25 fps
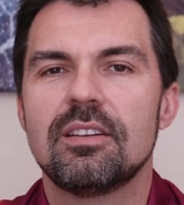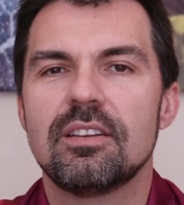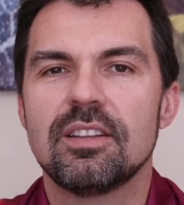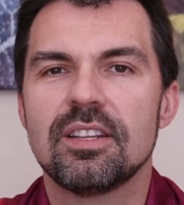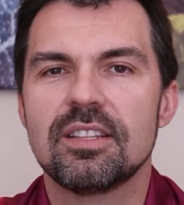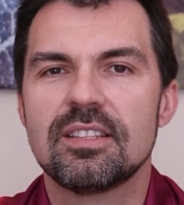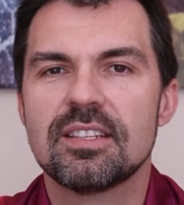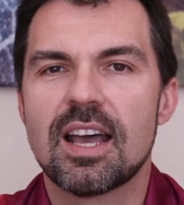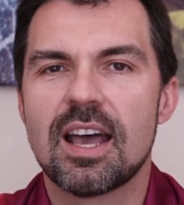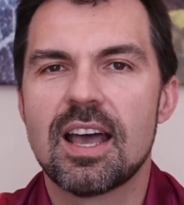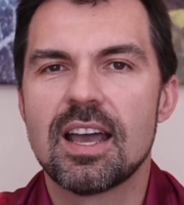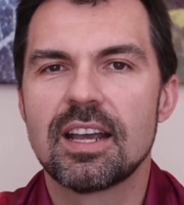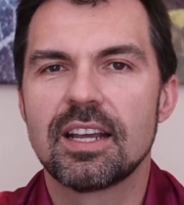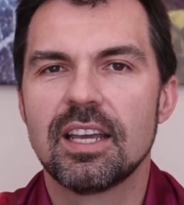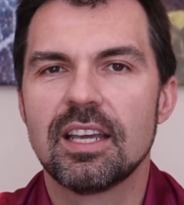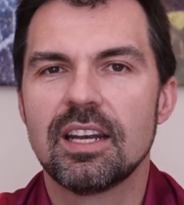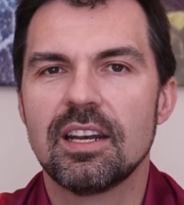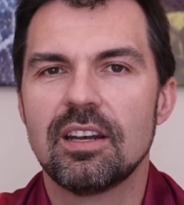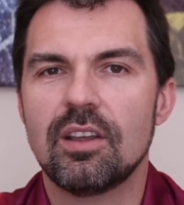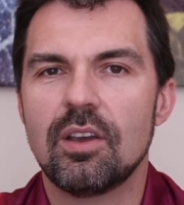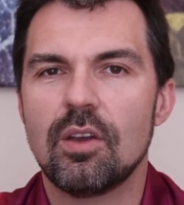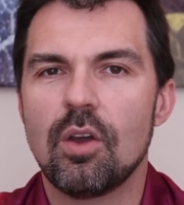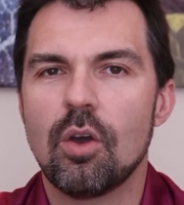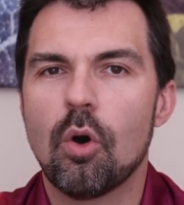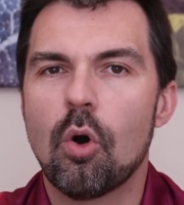to the
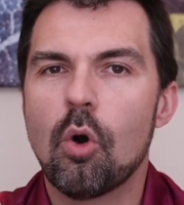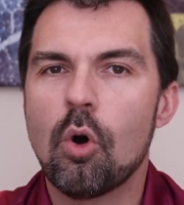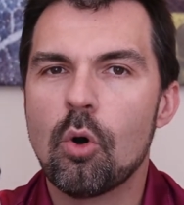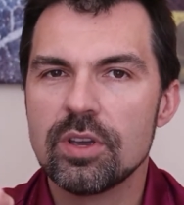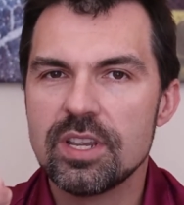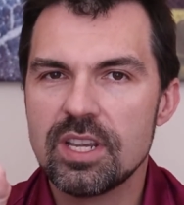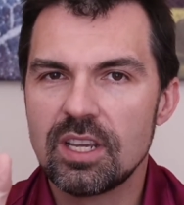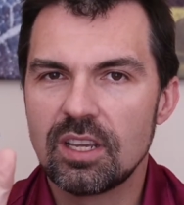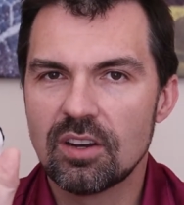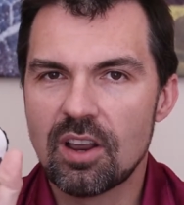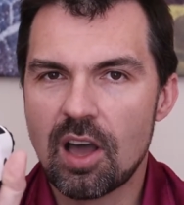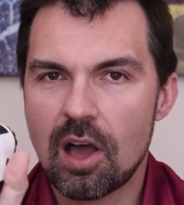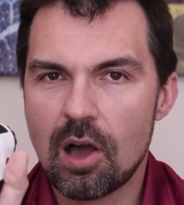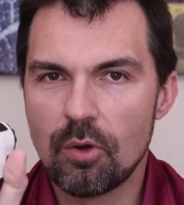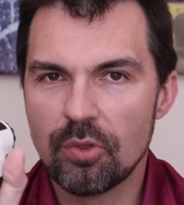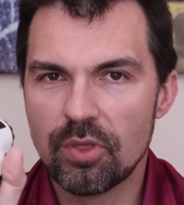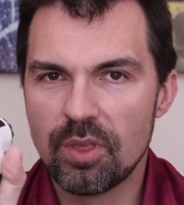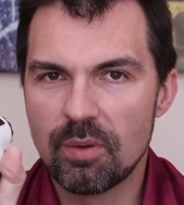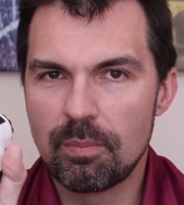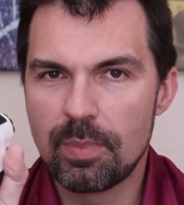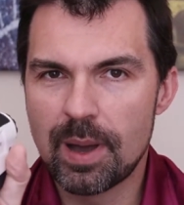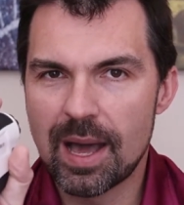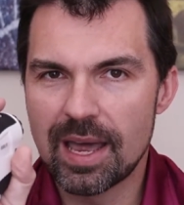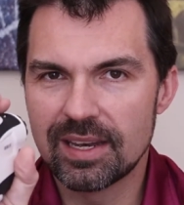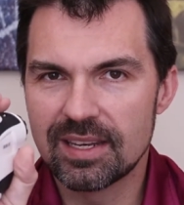target, or you can hold
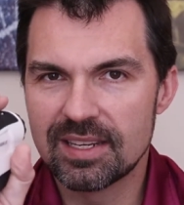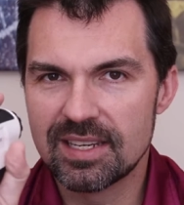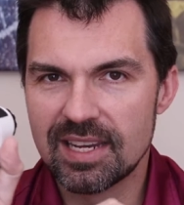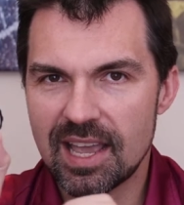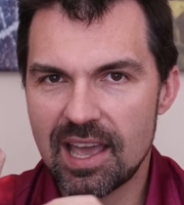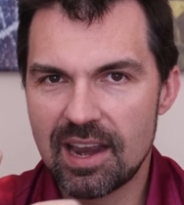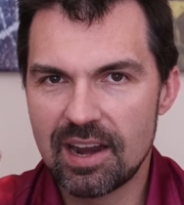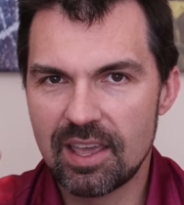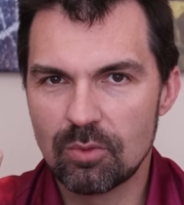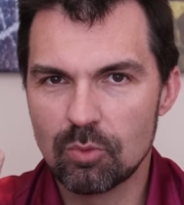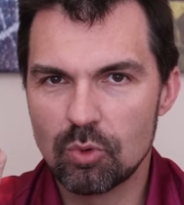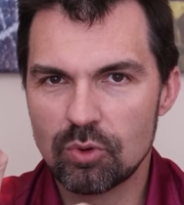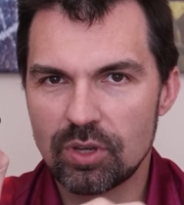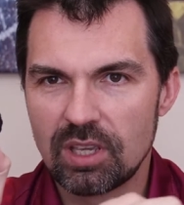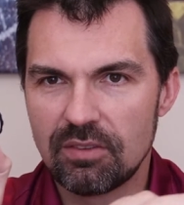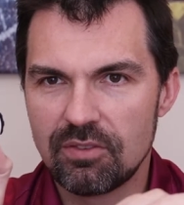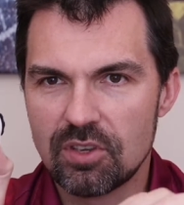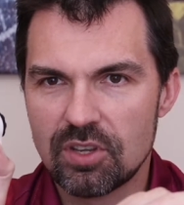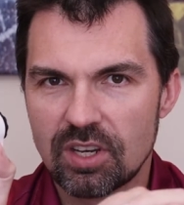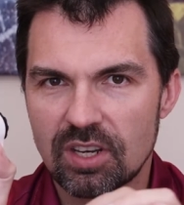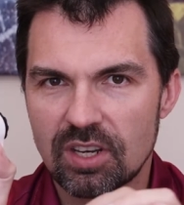the button down and it will give you